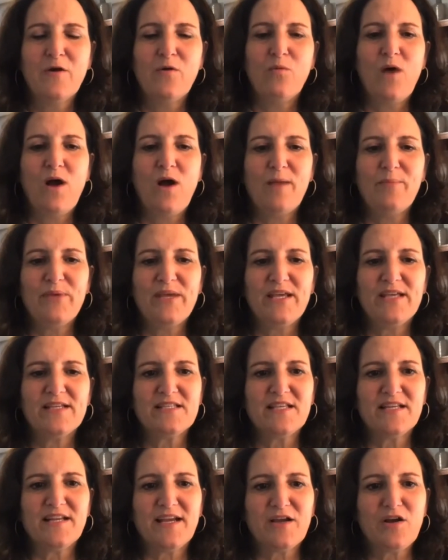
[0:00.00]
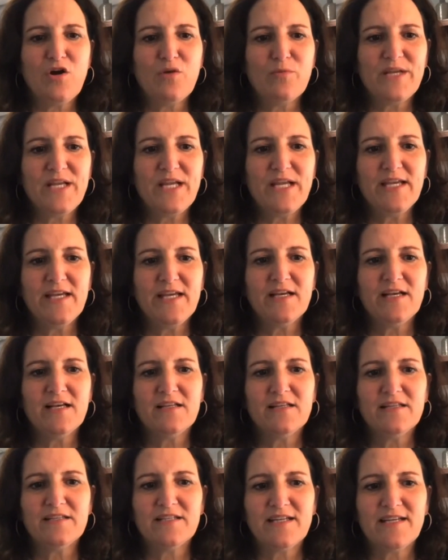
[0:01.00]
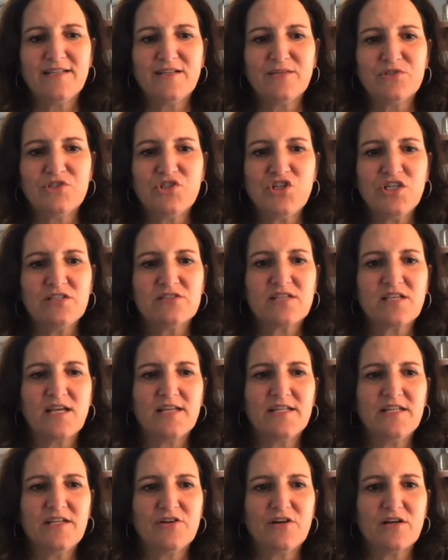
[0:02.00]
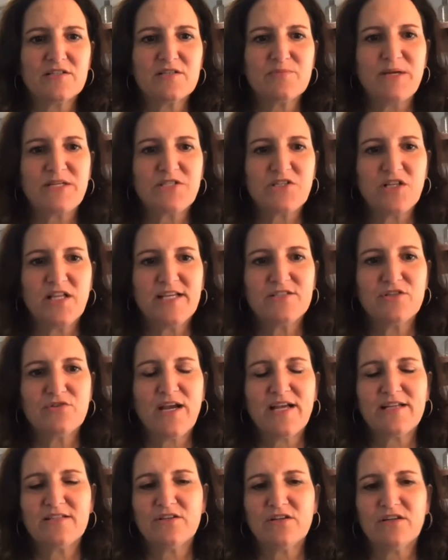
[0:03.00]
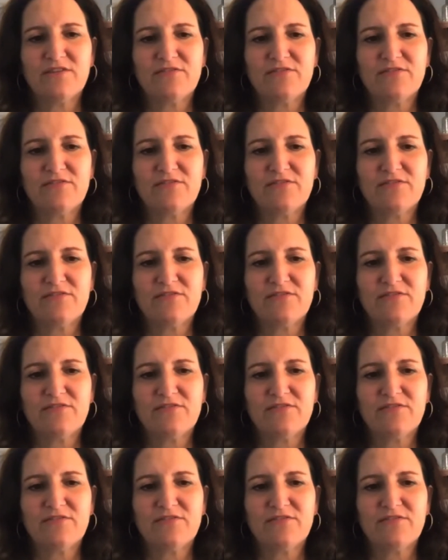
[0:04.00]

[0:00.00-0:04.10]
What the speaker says: Wampus and at Coman Hill, and I know Jill's on here, our special ed director.